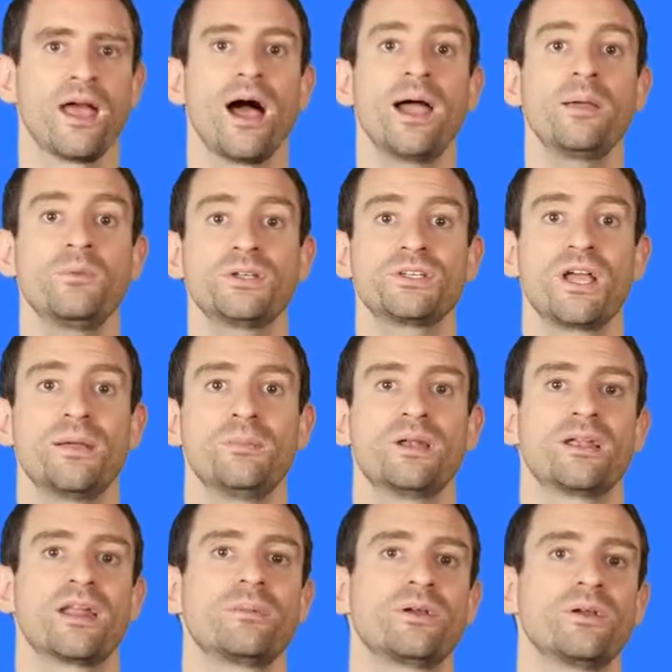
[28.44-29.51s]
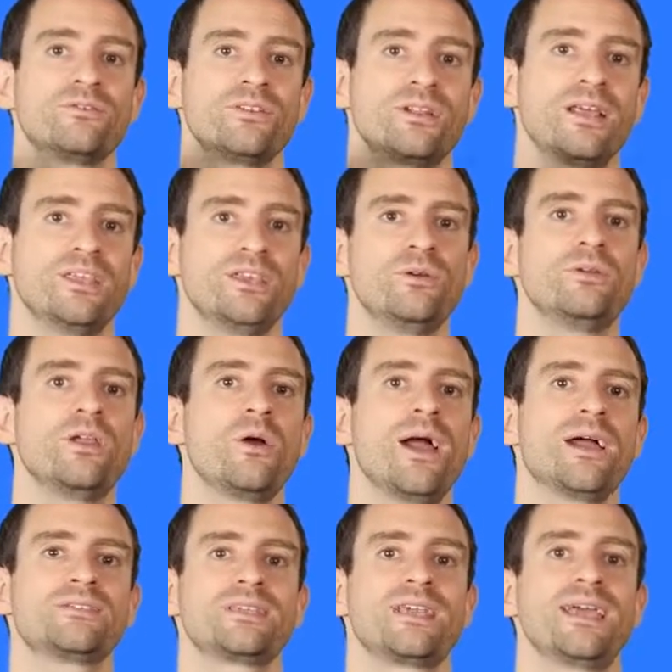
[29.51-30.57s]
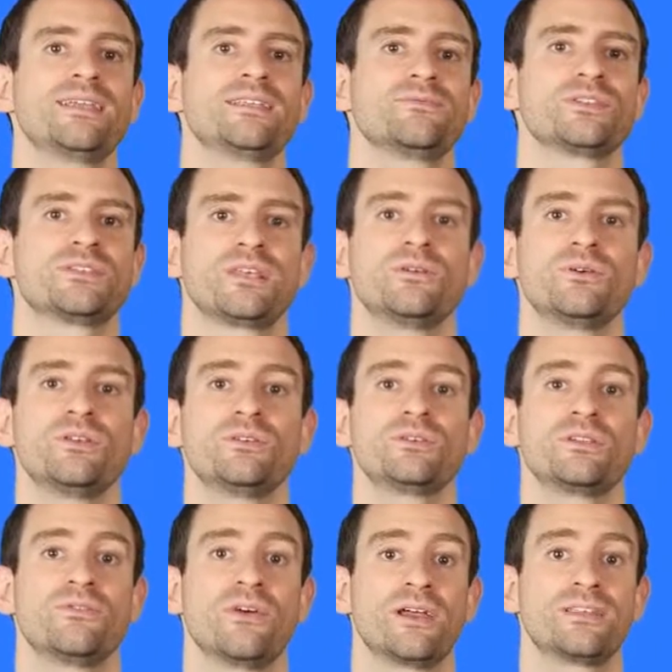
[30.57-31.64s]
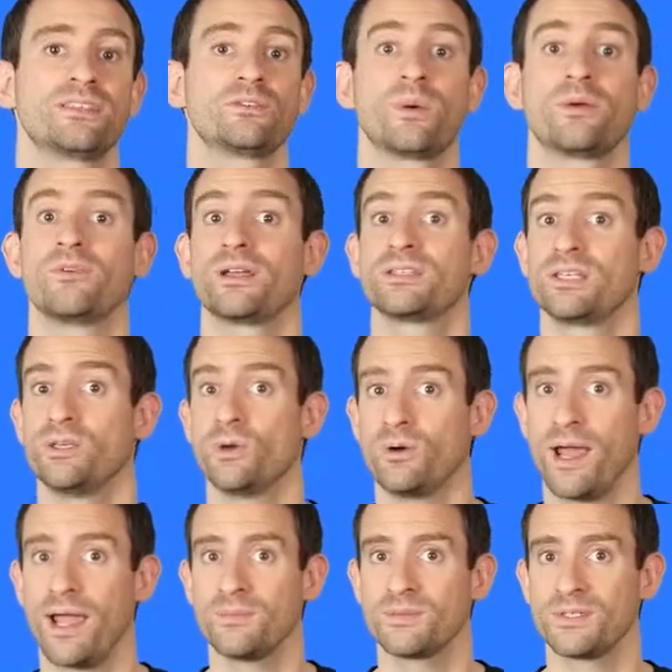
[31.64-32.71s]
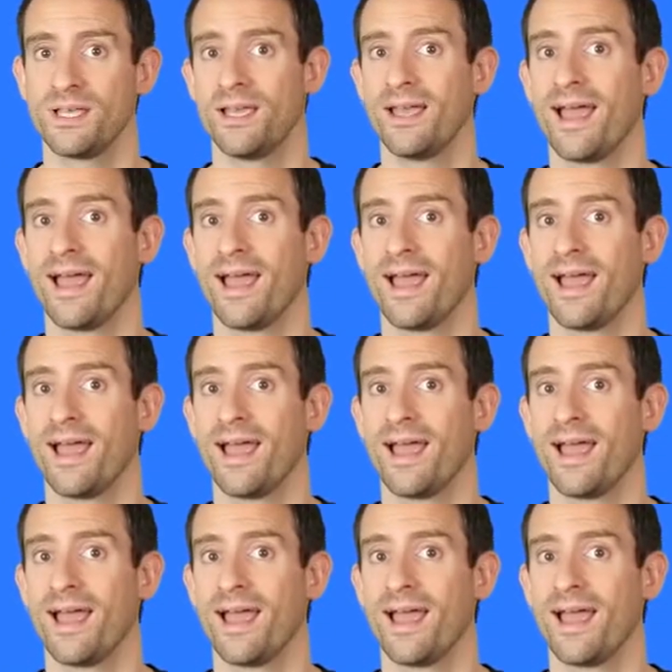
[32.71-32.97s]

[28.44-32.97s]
I'm Rich Hyman, and I'm going to let you know how to cater for single-use devices when writing your apps